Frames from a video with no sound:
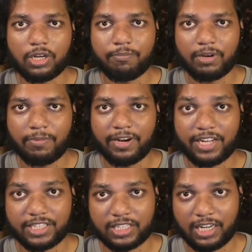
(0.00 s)

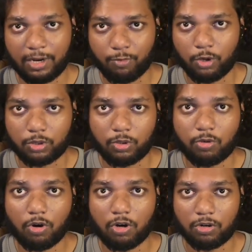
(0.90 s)
implementation and
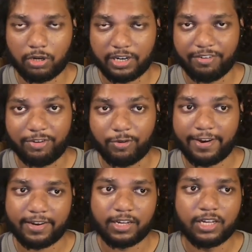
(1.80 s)
walkthrough on Revenue Cat.
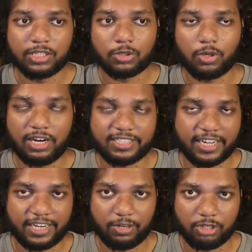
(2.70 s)
So let's
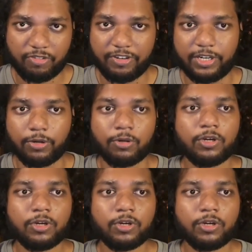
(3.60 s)
get into the video.